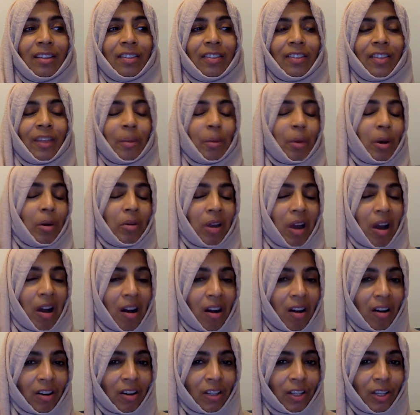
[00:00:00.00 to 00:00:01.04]
they won't
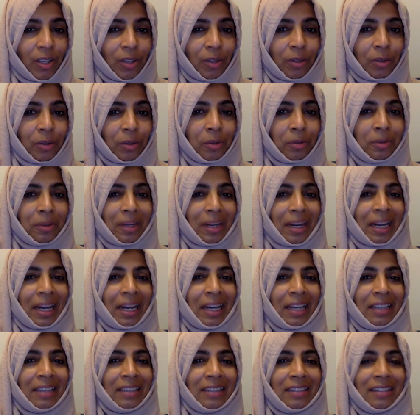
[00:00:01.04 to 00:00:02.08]
argue
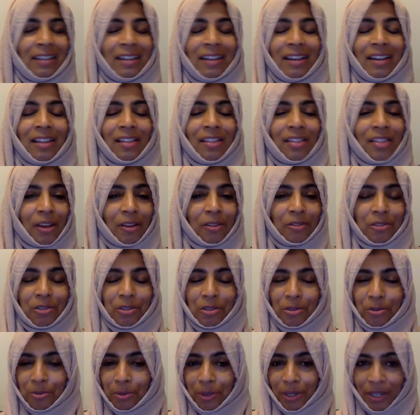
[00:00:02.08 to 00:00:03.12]
and they'll
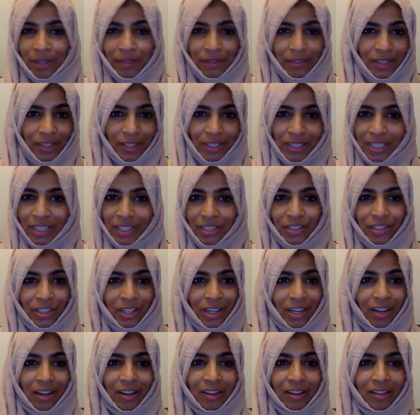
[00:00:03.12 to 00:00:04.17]
do whatever the
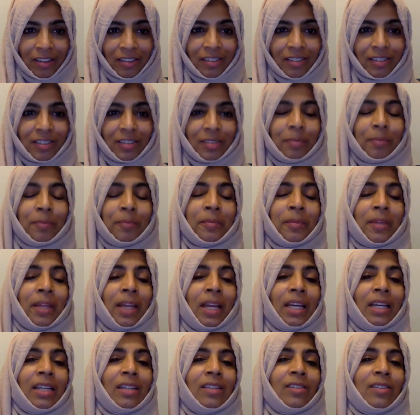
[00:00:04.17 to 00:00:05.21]
teacher asks.
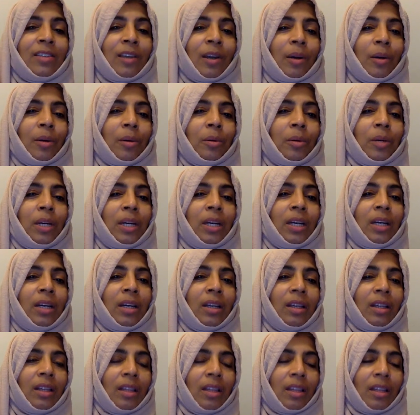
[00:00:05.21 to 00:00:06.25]
So
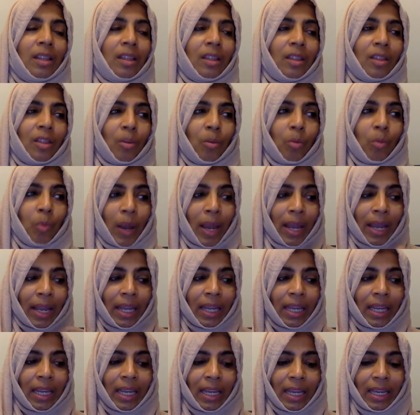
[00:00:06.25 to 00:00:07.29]
the way
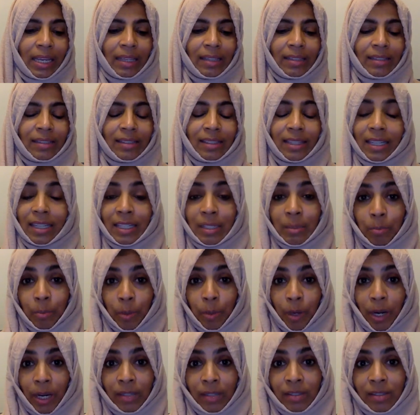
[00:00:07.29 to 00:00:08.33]
it's
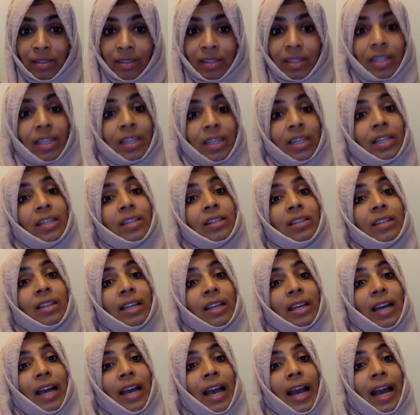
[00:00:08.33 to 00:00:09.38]
expressed in
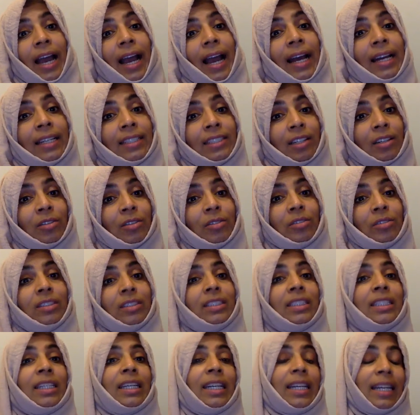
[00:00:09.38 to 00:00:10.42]
adults
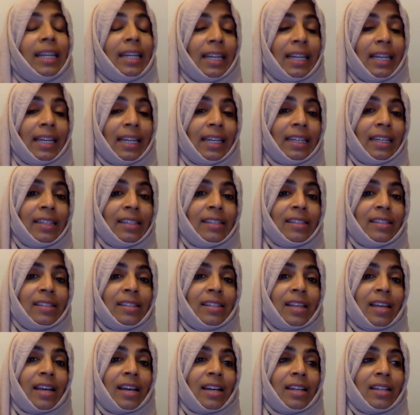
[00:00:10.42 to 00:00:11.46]
is
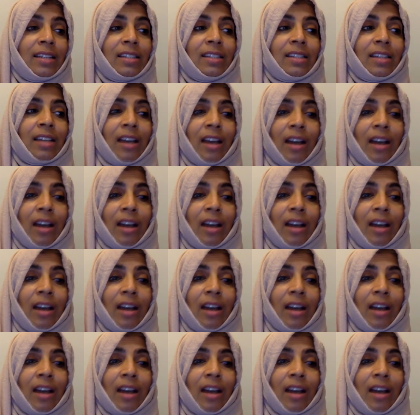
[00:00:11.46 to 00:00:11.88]
that